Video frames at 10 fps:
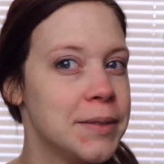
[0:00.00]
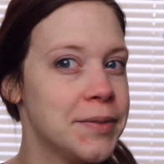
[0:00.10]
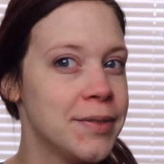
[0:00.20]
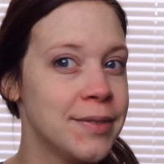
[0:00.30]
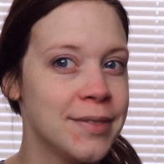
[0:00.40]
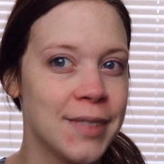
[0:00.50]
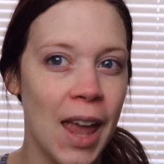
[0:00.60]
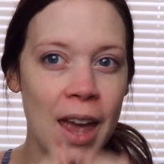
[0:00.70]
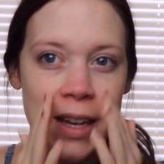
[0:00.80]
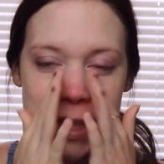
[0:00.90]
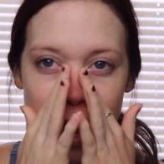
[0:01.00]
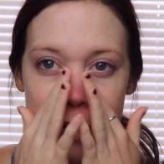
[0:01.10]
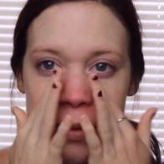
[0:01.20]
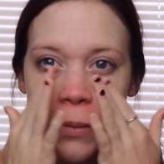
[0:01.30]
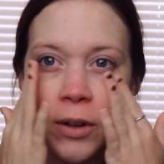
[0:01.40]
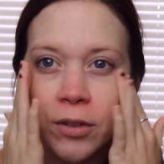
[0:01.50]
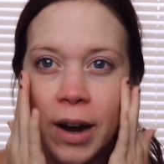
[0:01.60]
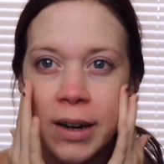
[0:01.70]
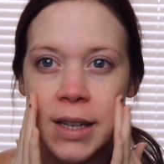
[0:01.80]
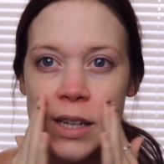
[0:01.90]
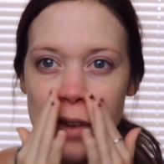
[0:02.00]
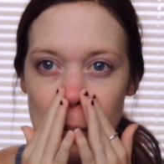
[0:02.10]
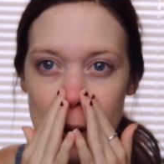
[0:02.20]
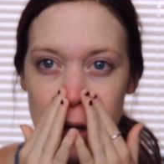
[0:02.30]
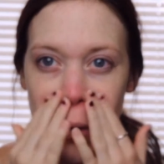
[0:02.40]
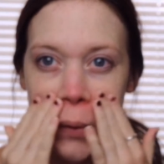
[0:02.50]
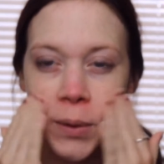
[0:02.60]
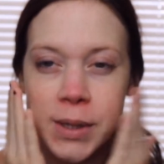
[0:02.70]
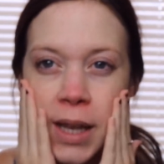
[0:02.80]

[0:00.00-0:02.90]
So I have some little redness around my nose,